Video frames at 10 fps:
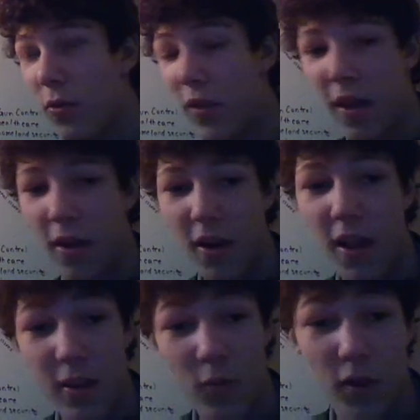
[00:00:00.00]
who they
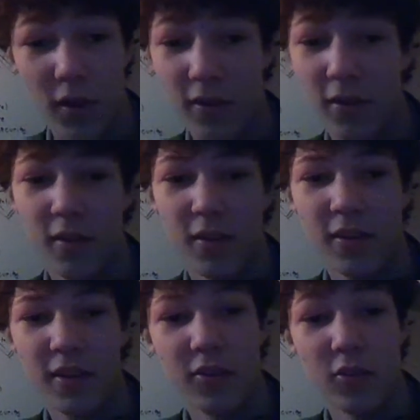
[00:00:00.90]
are, anyone,
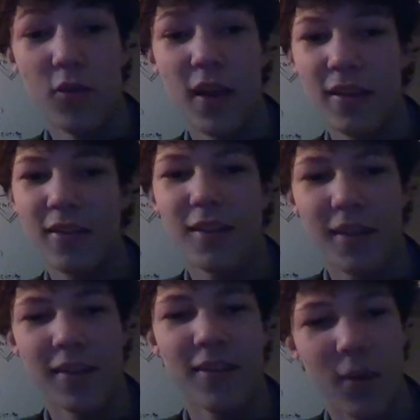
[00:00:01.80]
can do
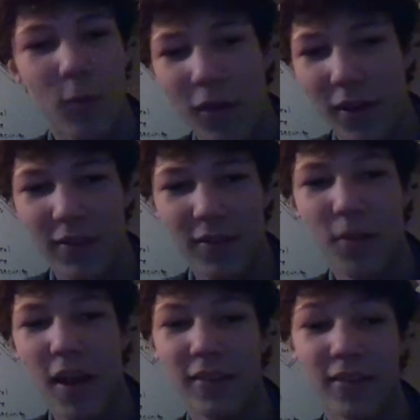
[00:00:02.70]
anything they
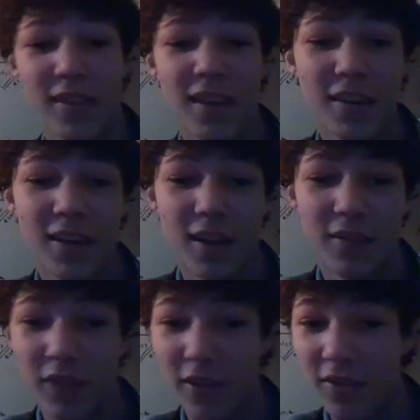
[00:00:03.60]
want, practice any
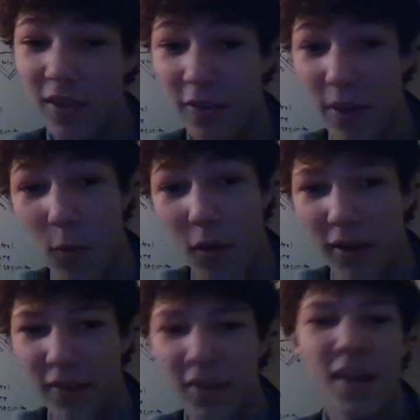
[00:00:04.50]
kind of lifestyle they
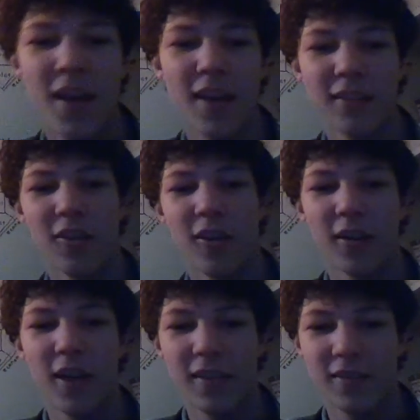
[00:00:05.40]
want, as
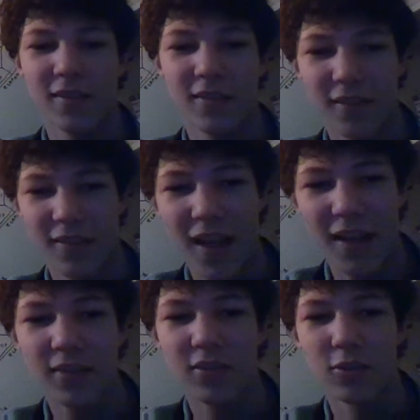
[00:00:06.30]
long as it does
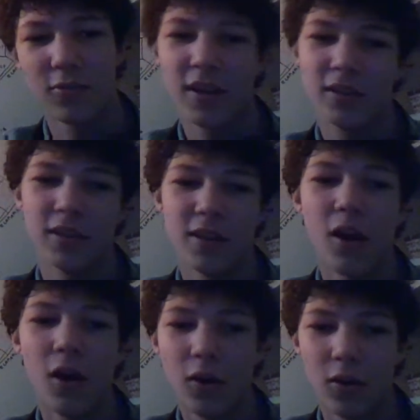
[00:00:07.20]
not
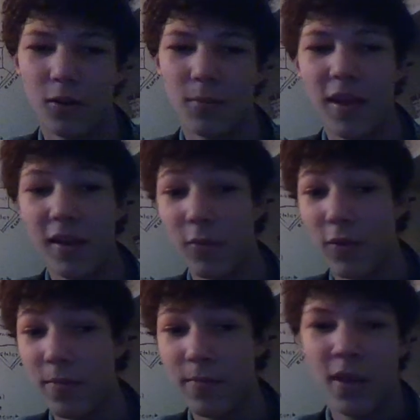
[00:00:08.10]
directly harm
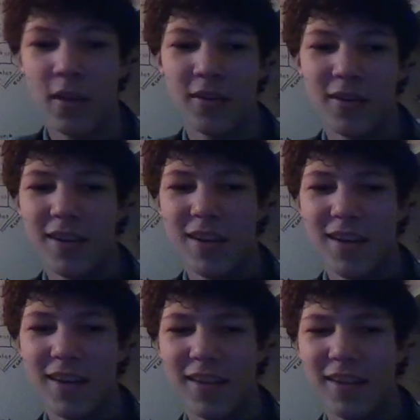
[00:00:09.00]
anyone.
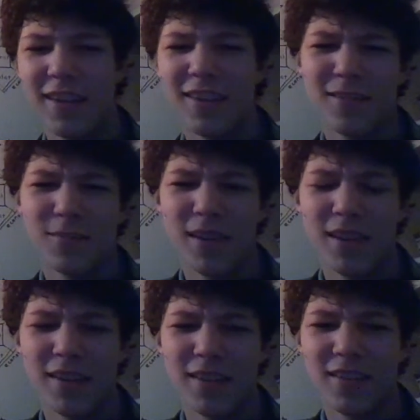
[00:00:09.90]
And that doesn't
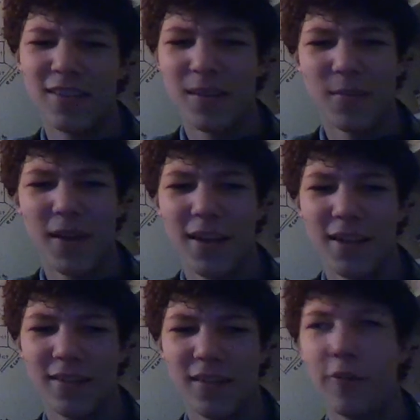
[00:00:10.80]
mean the same
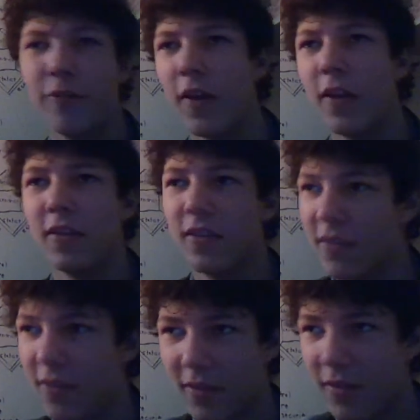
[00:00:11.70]
as
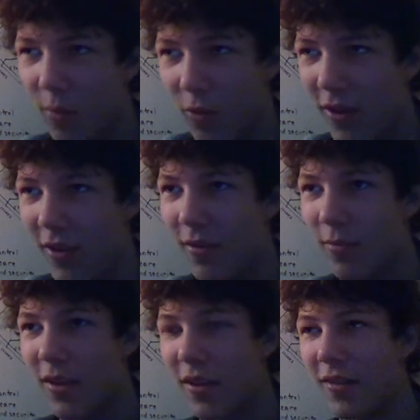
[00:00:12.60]
offends someone,
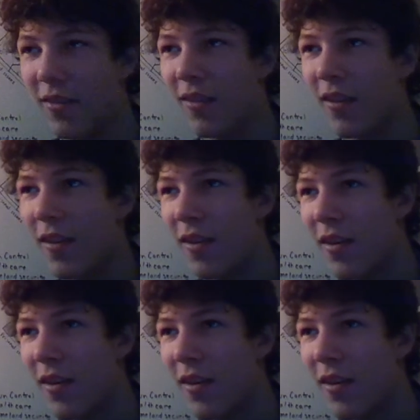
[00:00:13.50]
because